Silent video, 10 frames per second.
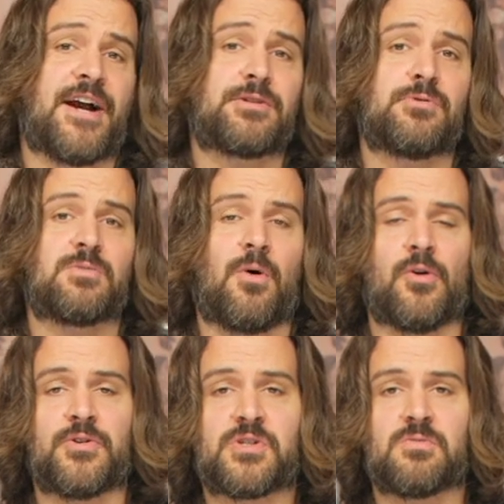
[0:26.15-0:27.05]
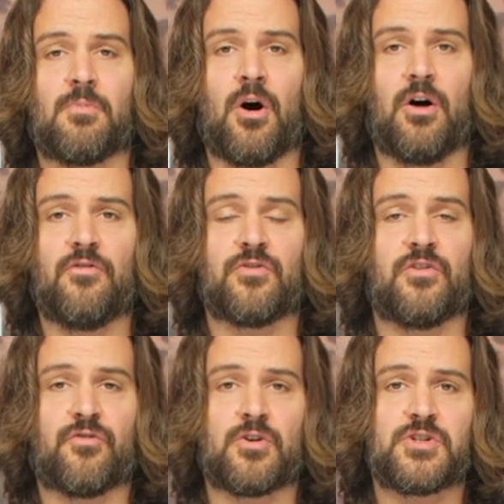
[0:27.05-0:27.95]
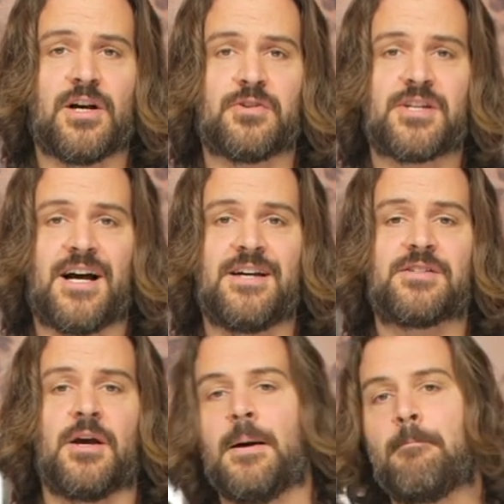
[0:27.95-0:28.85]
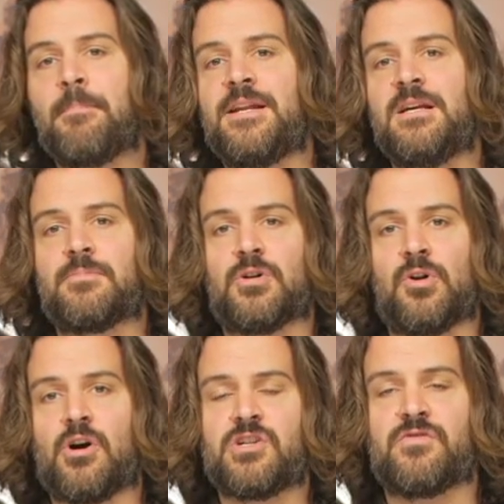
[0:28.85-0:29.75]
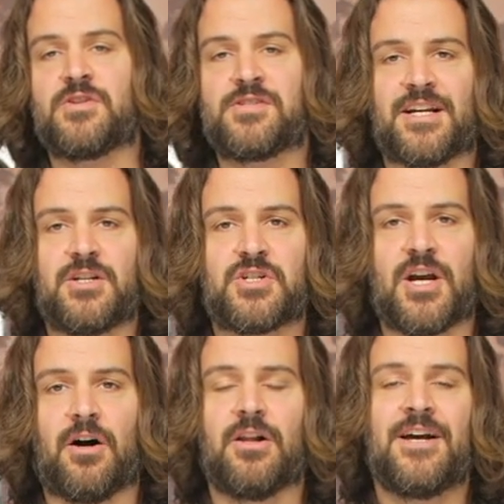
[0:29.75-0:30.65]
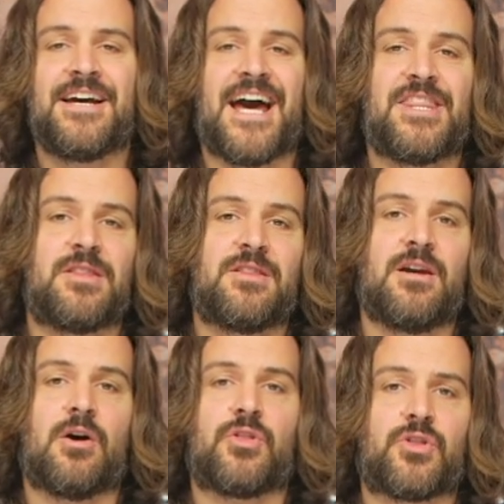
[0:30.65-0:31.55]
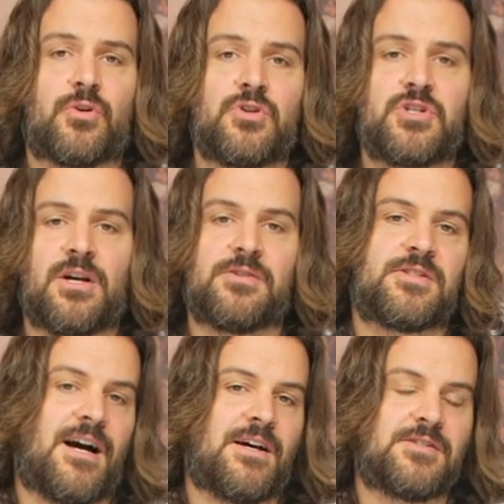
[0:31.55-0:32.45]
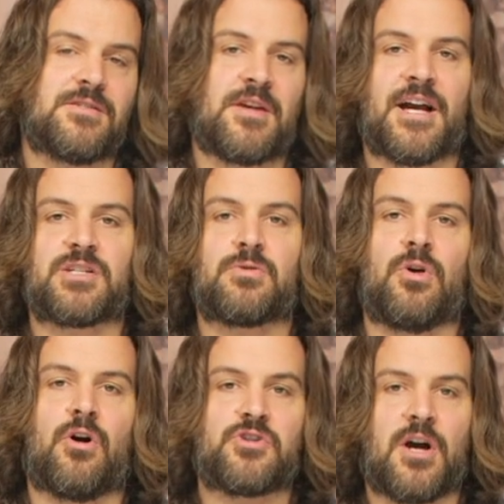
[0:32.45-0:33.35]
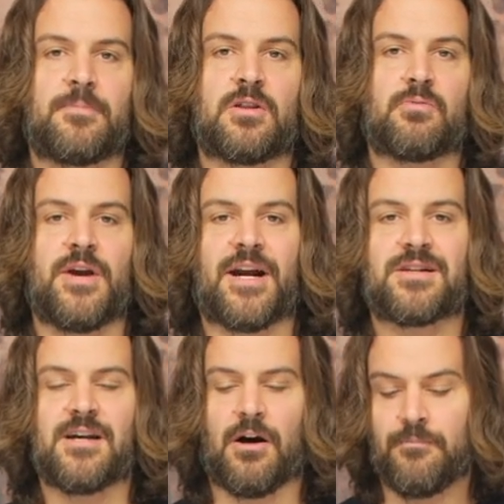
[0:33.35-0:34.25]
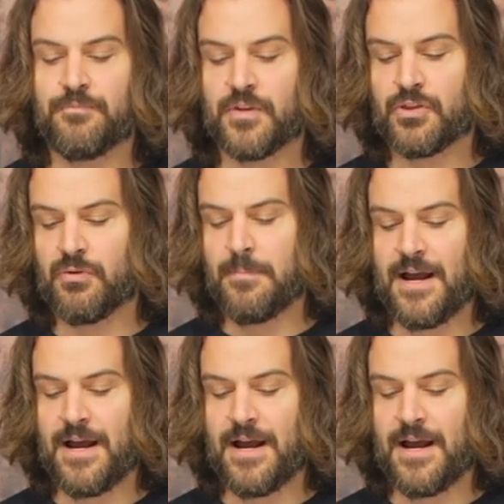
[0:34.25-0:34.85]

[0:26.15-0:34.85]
extra small to small for the first shell size, medium to large for the second shell, and then the third shell size is extra large up to 3XL, 3